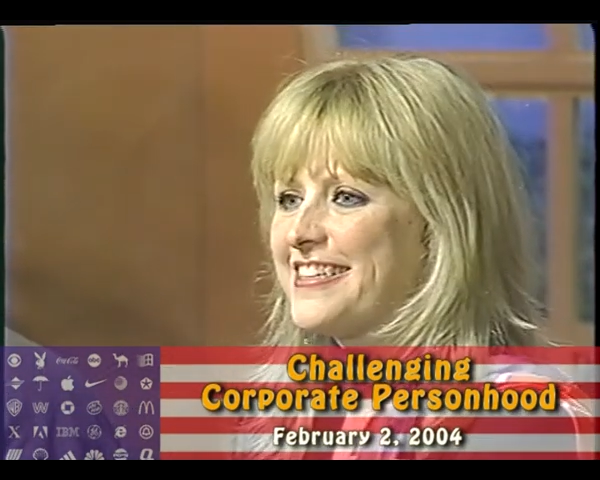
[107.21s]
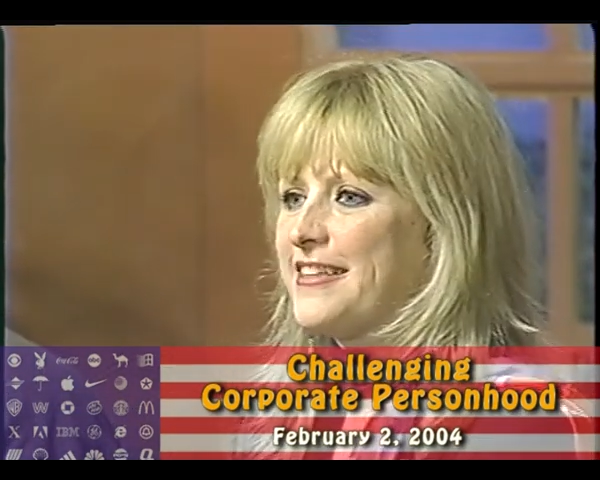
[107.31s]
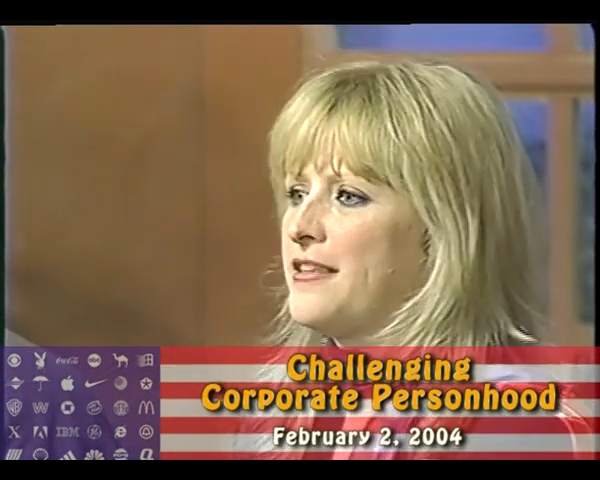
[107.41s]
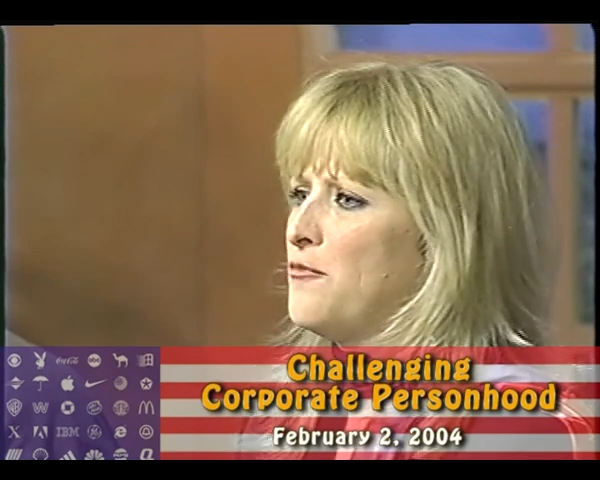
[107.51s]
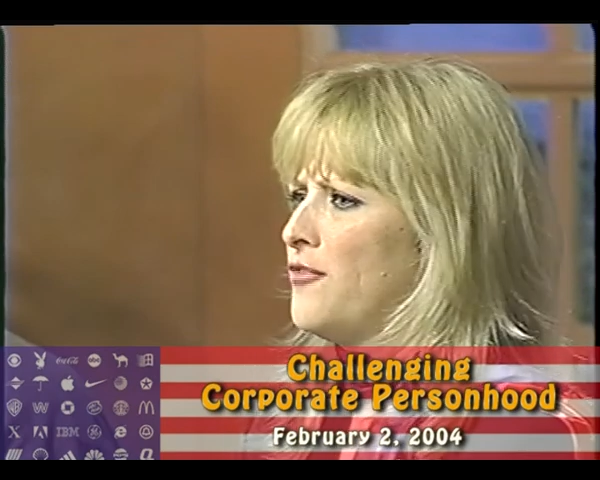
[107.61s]
I'm
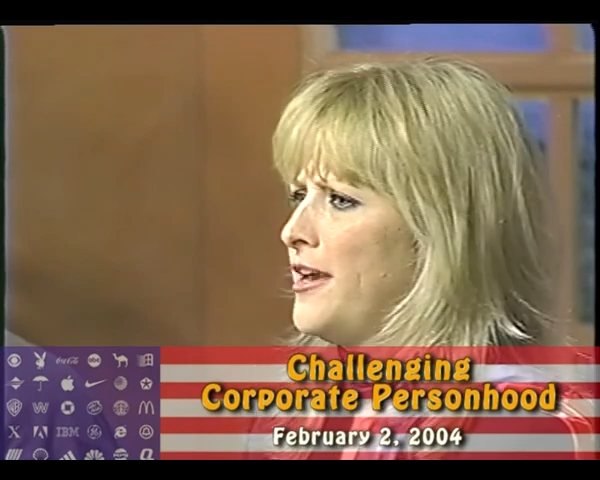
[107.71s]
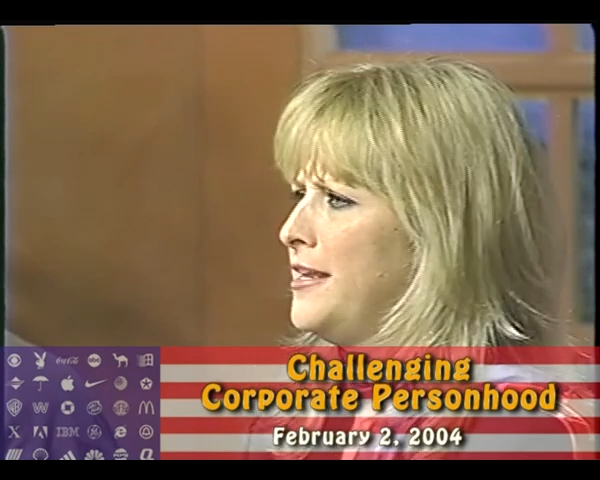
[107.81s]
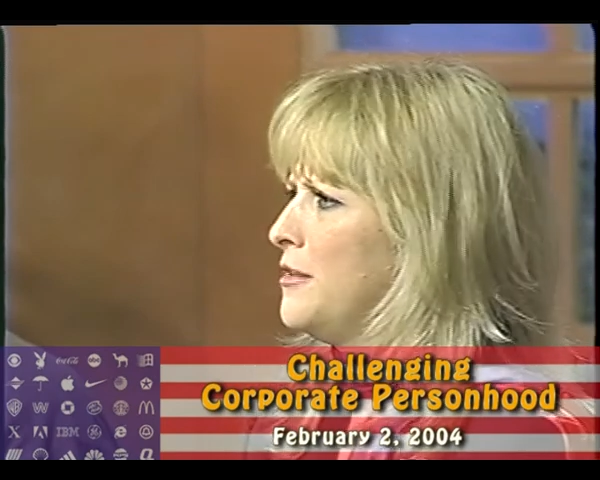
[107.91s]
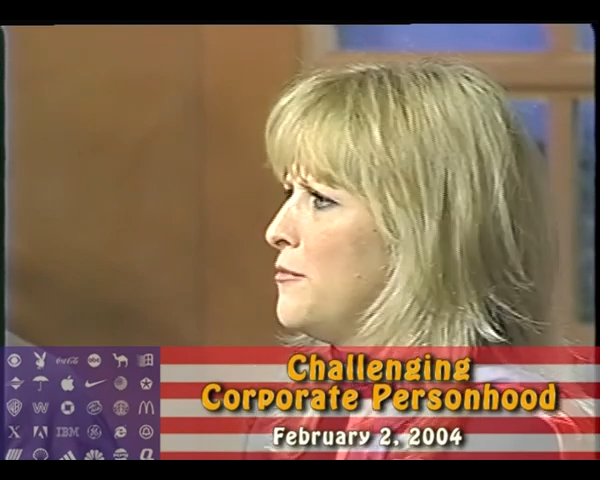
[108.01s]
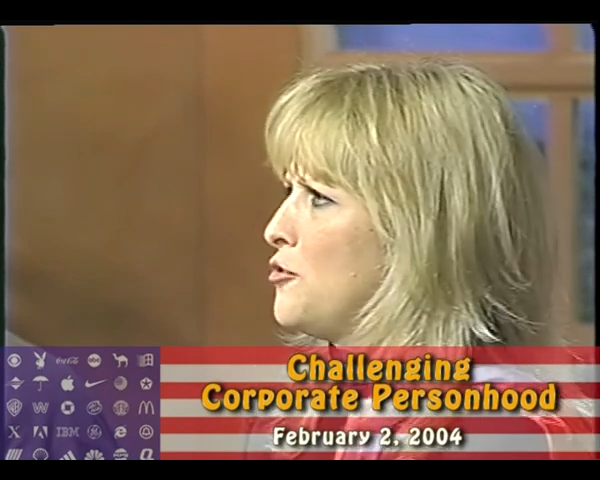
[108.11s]
fighting the
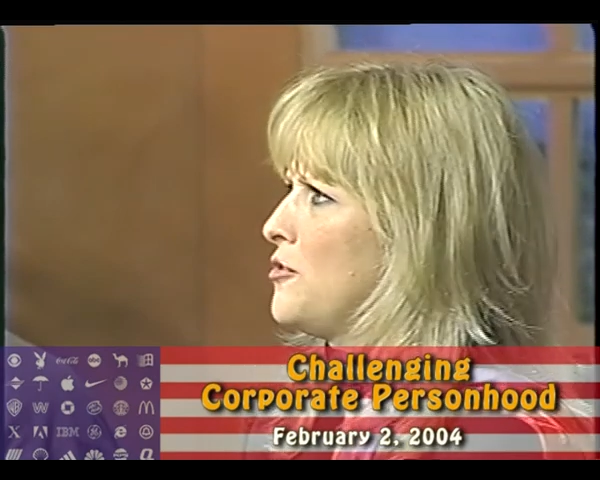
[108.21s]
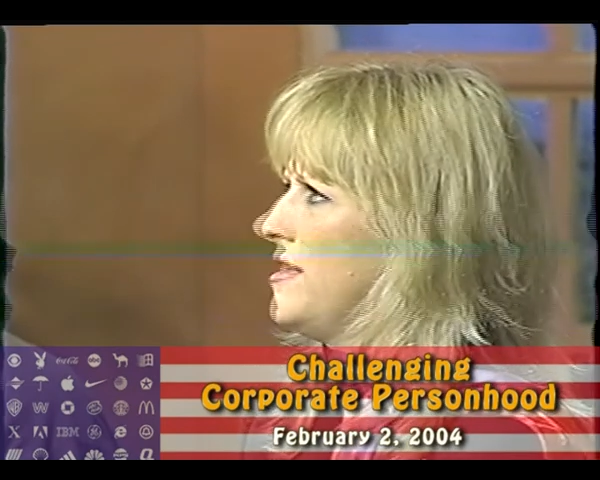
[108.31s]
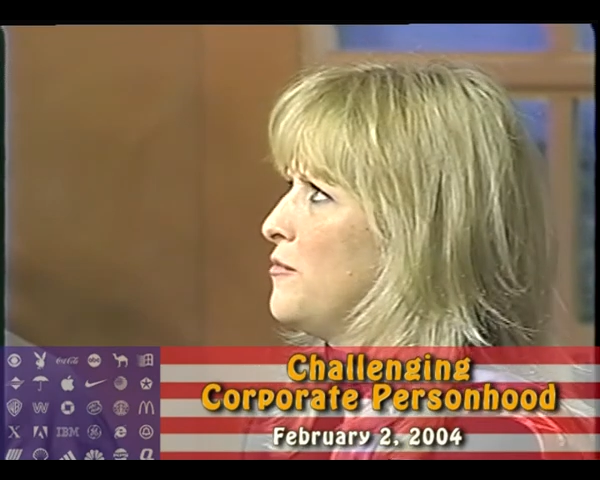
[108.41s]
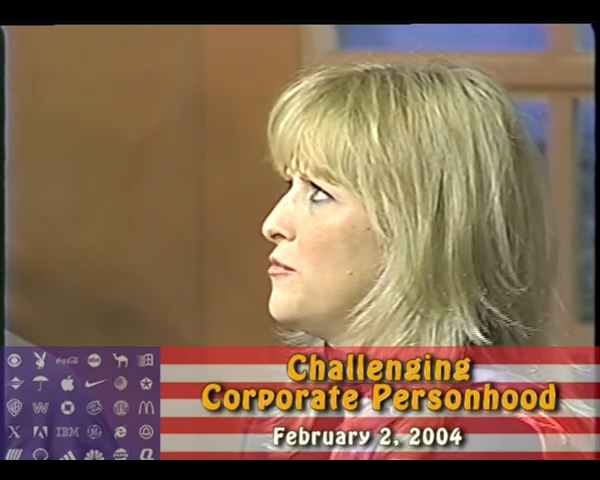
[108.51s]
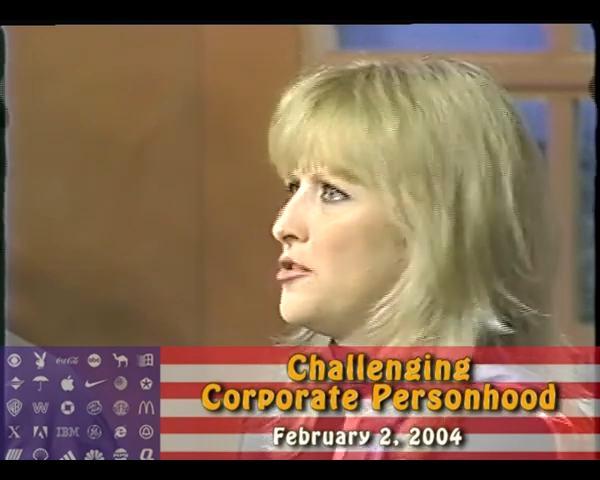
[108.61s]
mach these
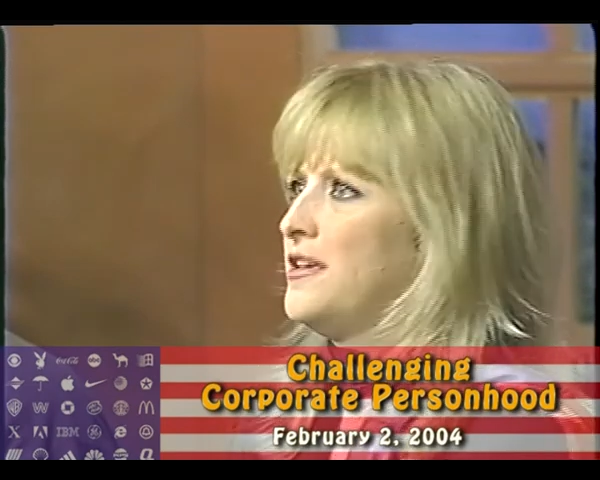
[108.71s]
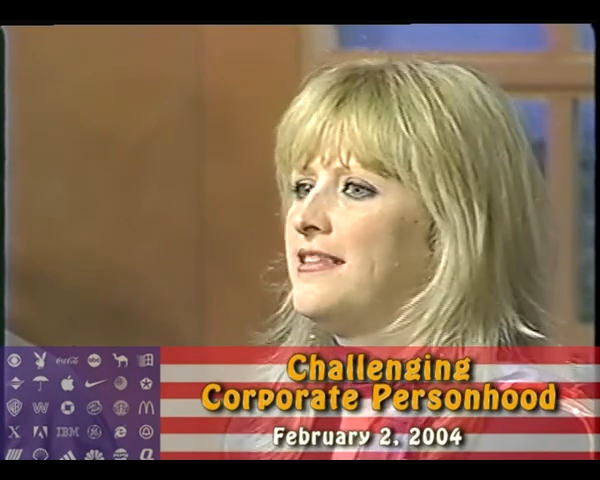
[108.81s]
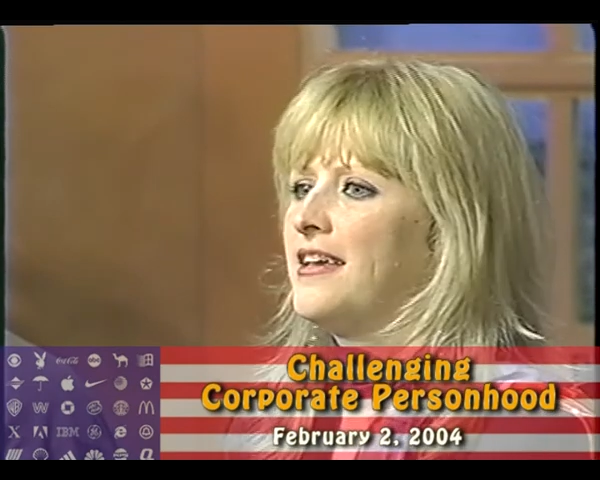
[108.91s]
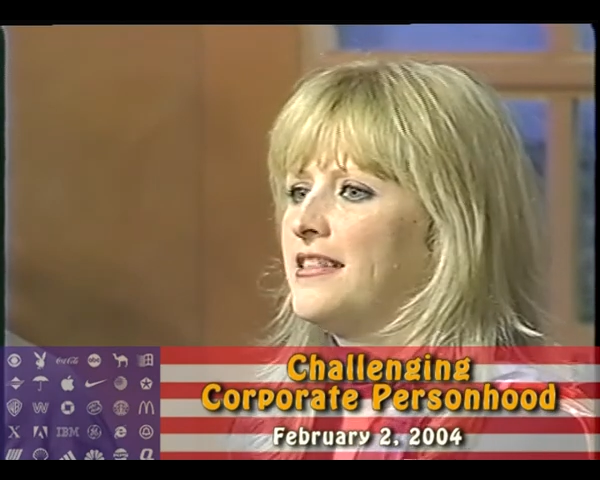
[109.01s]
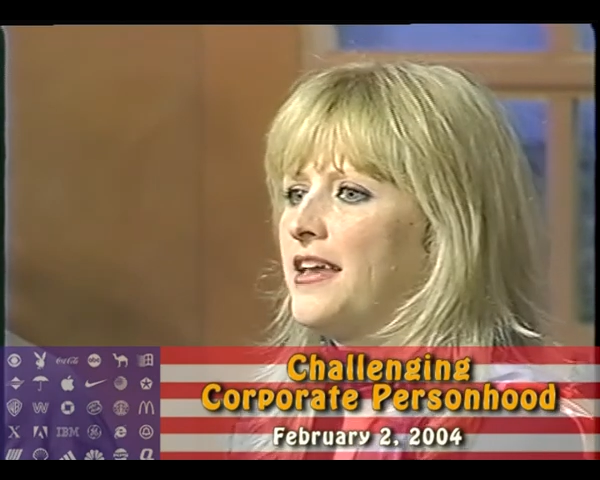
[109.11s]
machines out
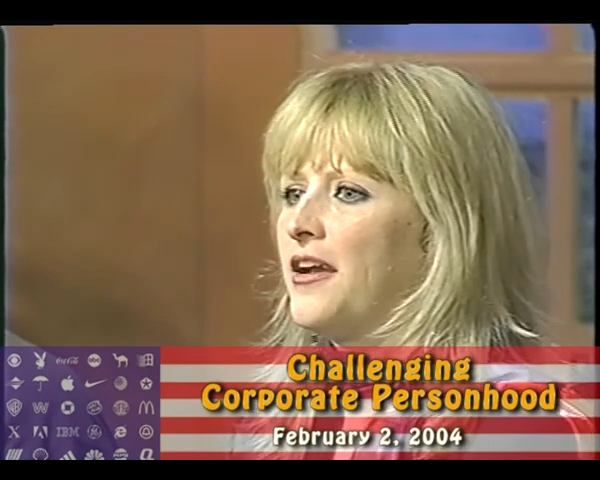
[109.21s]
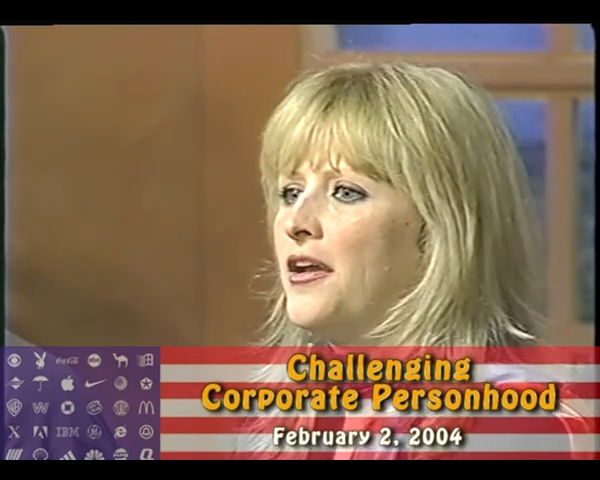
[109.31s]
there.